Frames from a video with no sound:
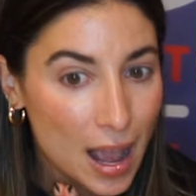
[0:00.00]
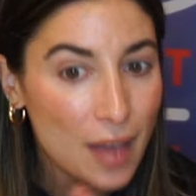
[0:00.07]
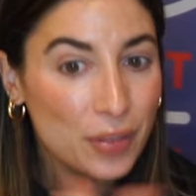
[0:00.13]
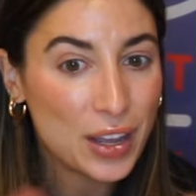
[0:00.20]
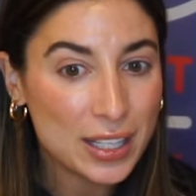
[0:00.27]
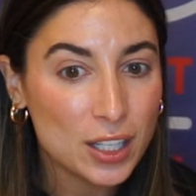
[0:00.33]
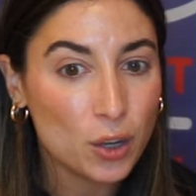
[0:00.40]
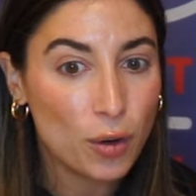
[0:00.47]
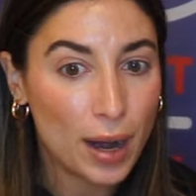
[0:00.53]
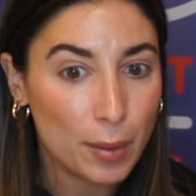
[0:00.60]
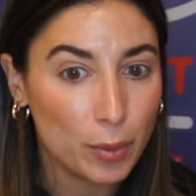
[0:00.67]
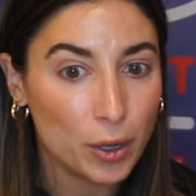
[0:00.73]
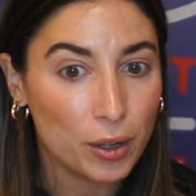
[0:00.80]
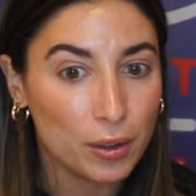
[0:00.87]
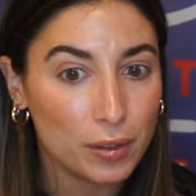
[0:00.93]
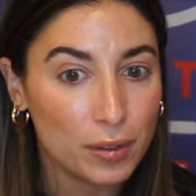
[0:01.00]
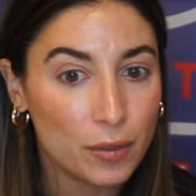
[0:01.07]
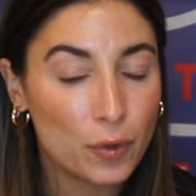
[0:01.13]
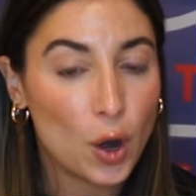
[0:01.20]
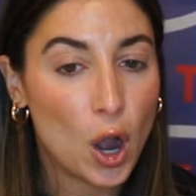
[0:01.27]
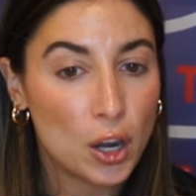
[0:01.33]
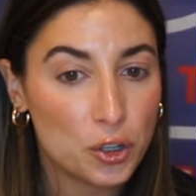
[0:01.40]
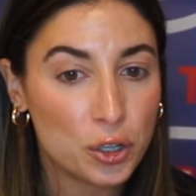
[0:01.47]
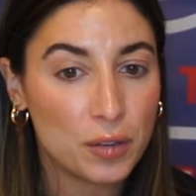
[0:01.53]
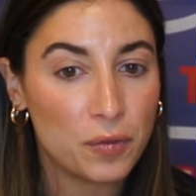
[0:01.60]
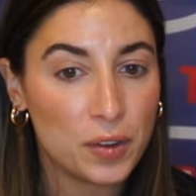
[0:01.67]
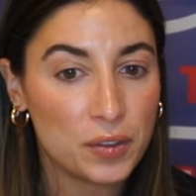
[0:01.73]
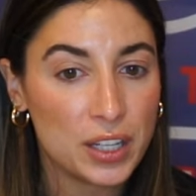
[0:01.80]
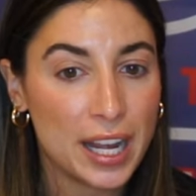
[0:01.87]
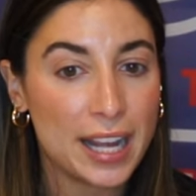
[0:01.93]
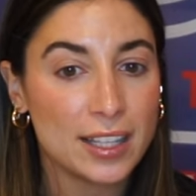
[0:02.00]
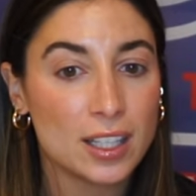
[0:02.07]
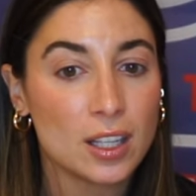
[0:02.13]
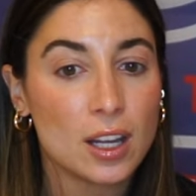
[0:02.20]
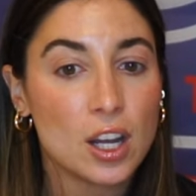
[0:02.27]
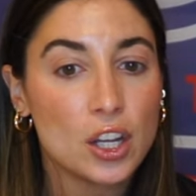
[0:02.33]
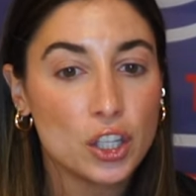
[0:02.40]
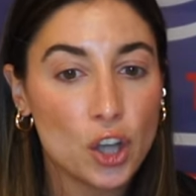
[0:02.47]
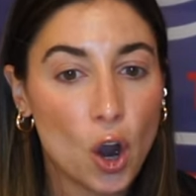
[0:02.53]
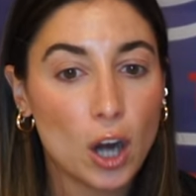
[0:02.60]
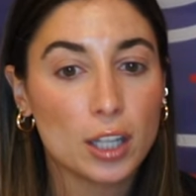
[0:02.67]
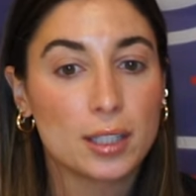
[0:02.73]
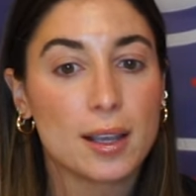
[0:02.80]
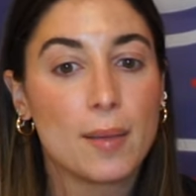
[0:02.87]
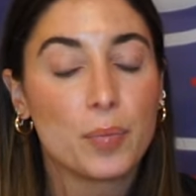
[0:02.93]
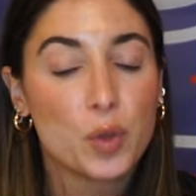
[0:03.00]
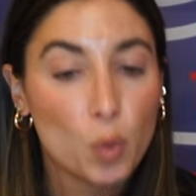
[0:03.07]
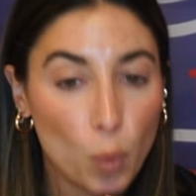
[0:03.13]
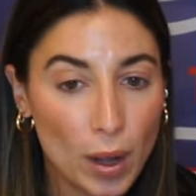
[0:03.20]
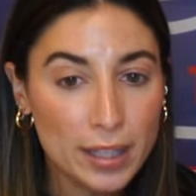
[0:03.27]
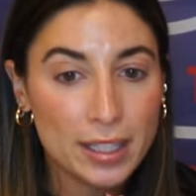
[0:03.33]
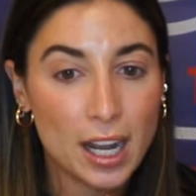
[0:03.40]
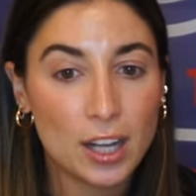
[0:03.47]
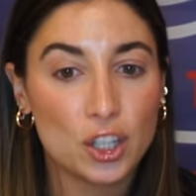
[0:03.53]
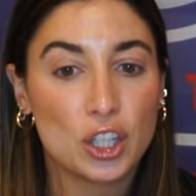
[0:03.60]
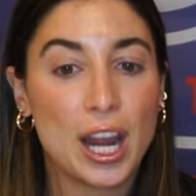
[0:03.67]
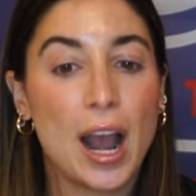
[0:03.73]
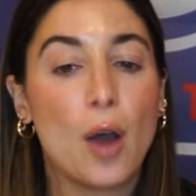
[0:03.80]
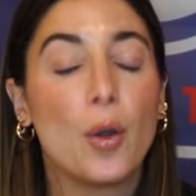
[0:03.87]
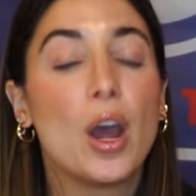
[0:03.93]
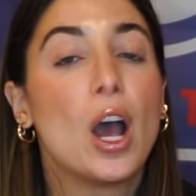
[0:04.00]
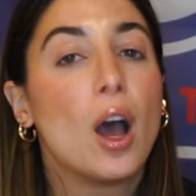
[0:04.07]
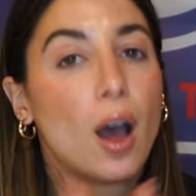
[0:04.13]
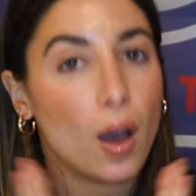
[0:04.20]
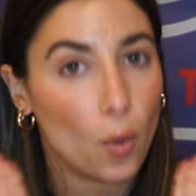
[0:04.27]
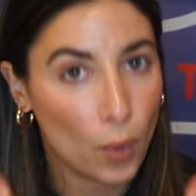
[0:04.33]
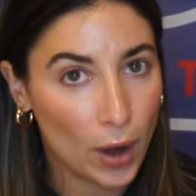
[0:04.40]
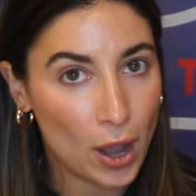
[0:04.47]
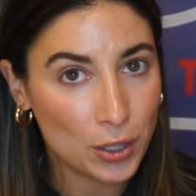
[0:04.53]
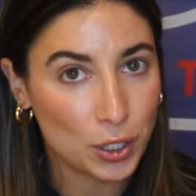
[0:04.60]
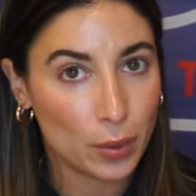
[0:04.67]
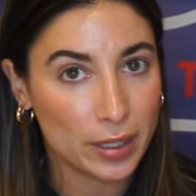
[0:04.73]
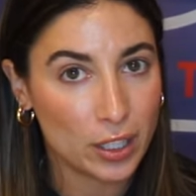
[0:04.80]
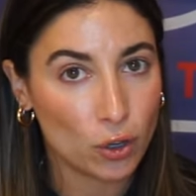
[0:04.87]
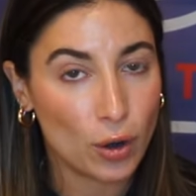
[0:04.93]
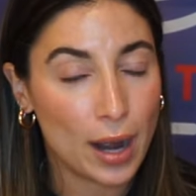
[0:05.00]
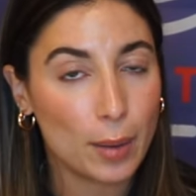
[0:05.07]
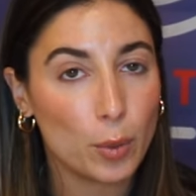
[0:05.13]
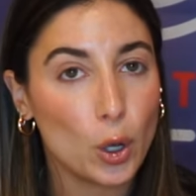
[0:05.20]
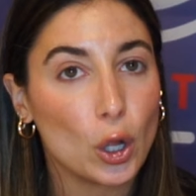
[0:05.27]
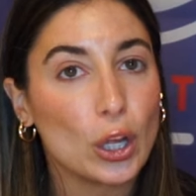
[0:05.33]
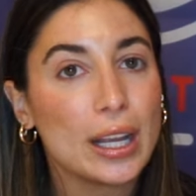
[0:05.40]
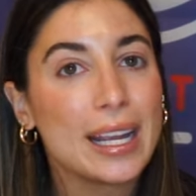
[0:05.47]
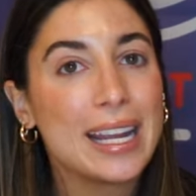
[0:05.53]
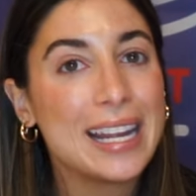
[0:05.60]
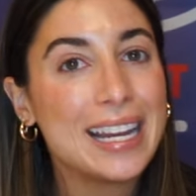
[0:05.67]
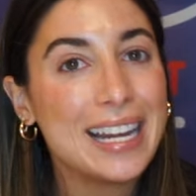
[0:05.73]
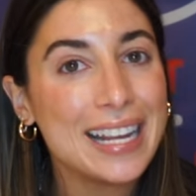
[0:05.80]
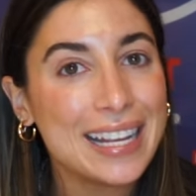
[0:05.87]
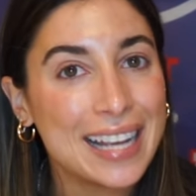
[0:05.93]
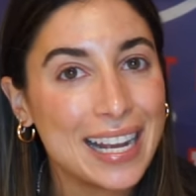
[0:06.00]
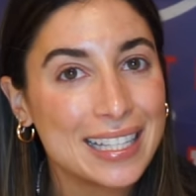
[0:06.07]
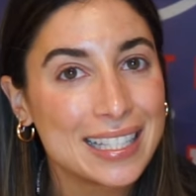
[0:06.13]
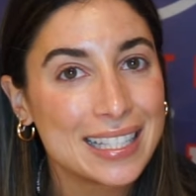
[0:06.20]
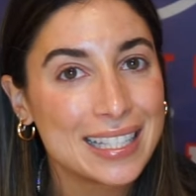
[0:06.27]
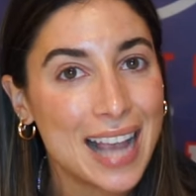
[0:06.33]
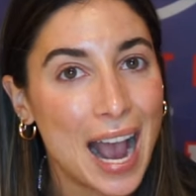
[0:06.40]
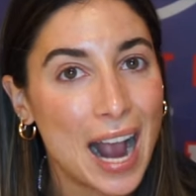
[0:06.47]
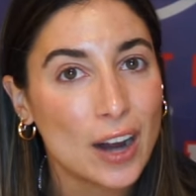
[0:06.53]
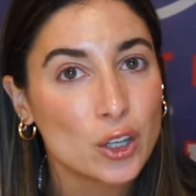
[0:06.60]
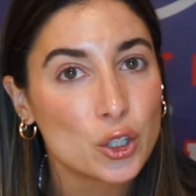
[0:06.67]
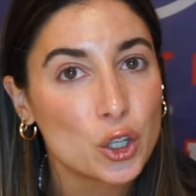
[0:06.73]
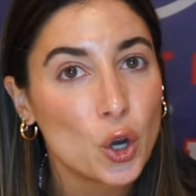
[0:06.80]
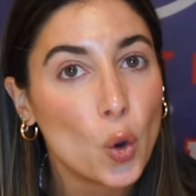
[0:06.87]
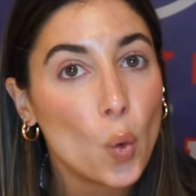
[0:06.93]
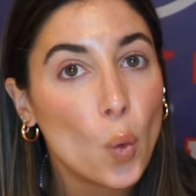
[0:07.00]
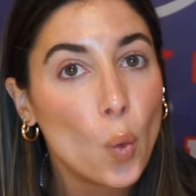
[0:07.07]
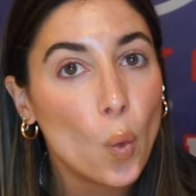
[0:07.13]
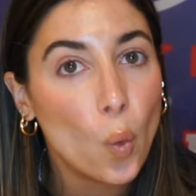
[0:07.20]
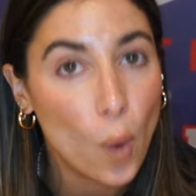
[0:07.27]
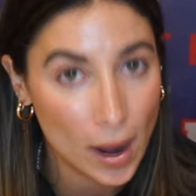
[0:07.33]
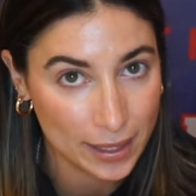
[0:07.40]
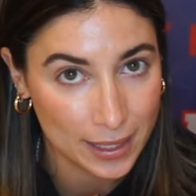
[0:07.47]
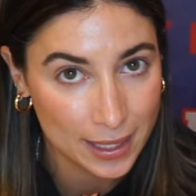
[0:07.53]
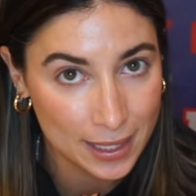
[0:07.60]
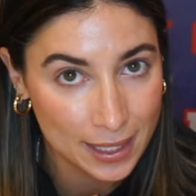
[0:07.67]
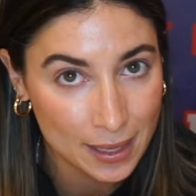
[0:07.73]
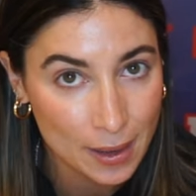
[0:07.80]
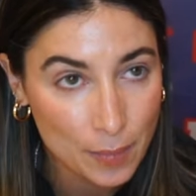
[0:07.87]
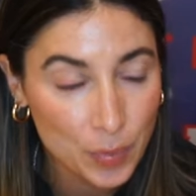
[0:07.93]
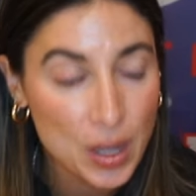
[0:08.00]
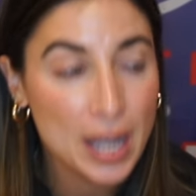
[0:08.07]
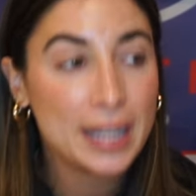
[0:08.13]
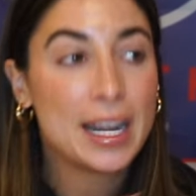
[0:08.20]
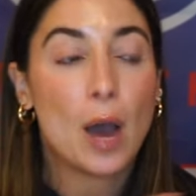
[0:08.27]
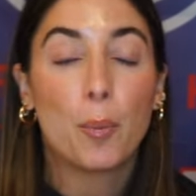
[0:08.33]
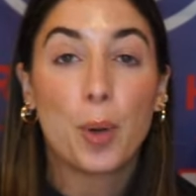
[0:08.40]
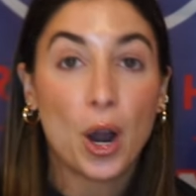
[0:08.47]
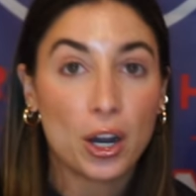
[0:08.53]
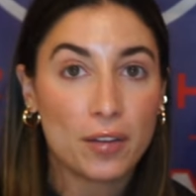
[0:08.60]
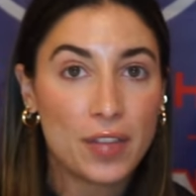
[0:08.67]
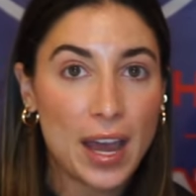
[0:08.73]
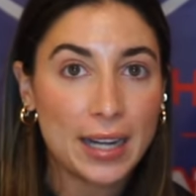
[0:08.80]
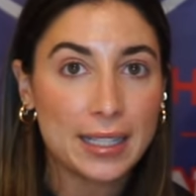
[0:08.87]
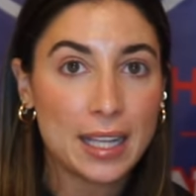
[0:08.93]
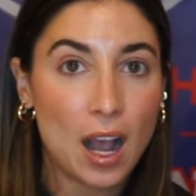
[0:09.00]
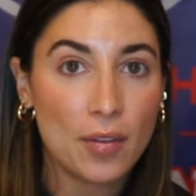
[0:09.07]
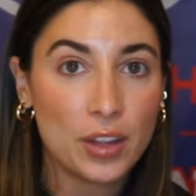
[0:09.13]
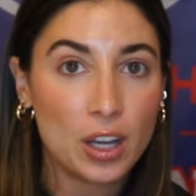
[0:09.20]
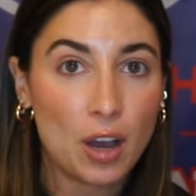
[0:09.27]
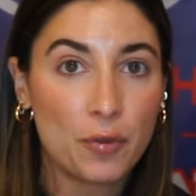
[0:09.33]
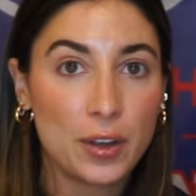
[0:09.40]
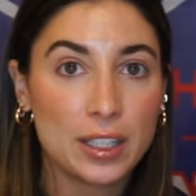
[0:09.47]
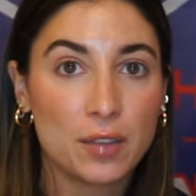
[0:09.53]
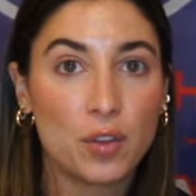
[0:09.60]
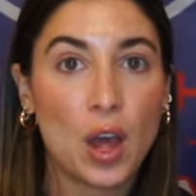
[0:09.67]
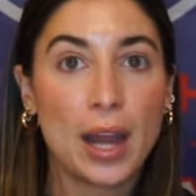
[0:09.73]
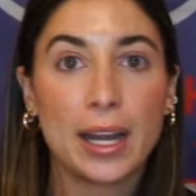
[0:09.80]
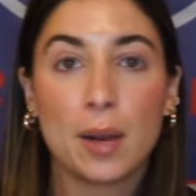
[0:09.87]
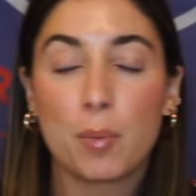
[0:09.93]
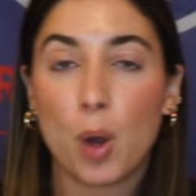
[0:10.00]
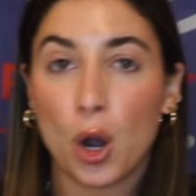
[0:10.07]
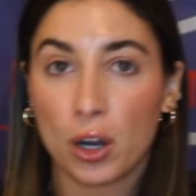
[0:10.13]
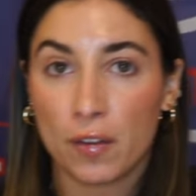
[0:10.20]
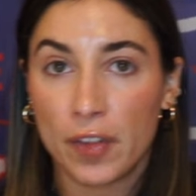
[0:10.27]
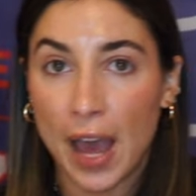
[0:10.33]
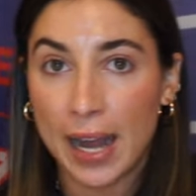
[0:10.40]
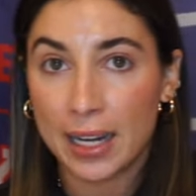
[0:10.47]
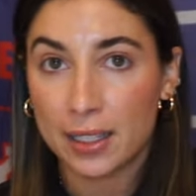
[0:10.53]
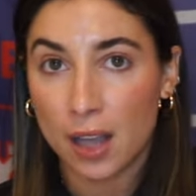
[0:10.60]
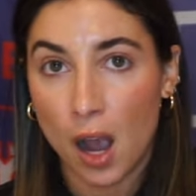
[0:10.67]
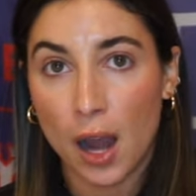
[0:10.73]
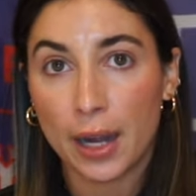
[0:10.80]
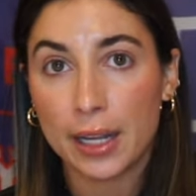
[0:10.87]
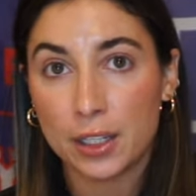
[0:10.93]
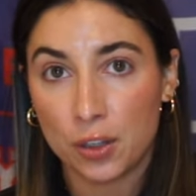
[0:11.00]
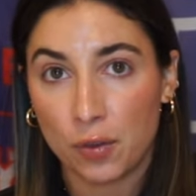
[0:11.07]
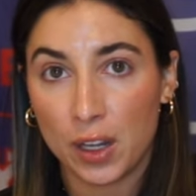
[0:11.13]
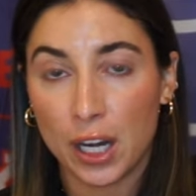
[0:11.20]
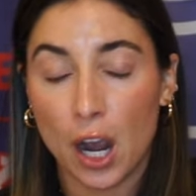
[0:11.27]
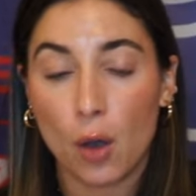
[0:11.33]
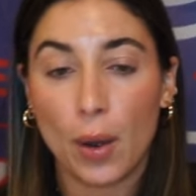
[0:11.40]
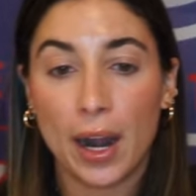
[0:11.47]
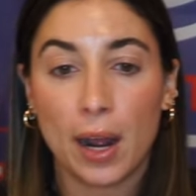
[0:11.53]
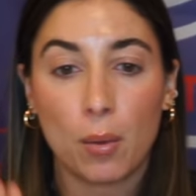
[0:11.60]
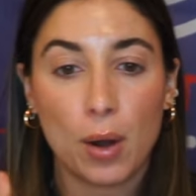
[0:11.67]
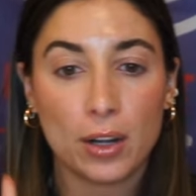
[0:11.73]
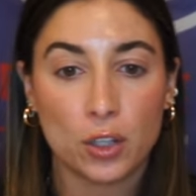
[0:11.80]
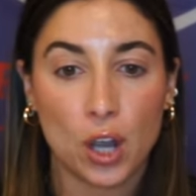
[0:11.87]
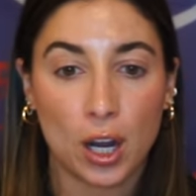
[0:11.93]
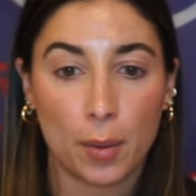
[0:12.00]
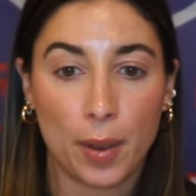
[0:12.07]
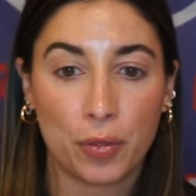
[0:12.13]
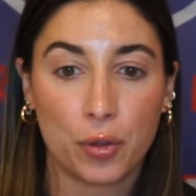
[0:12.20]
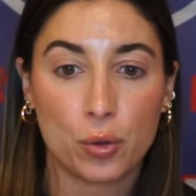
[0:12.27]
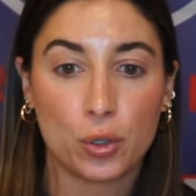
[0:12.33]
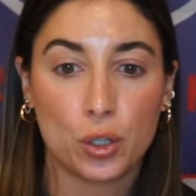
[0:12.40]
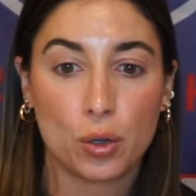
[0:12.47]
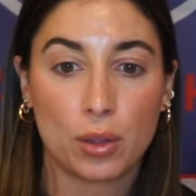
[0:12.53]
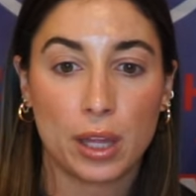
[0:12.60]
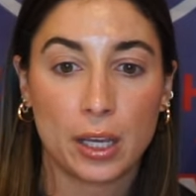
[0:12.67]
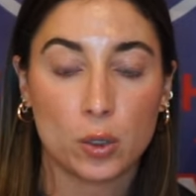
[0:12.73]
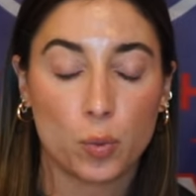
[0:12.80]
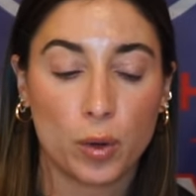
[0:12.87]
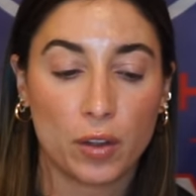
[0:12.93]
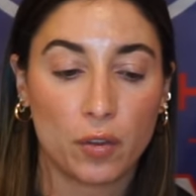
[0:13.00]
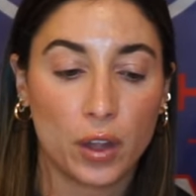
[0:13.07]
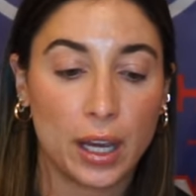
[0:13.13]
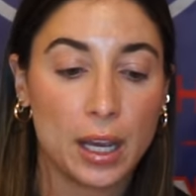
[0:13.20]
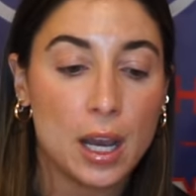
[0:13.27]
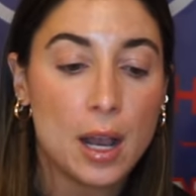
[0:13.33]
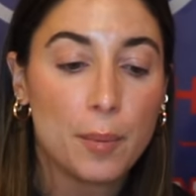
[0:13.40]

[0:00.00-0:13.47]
That's incredible. For 158 yards, 1 touchdown. What also is incredible, he didn't get sacked once. Now, part of that is on the offensive line and part of that is on DeVito. And I want to talk about those two things briefly.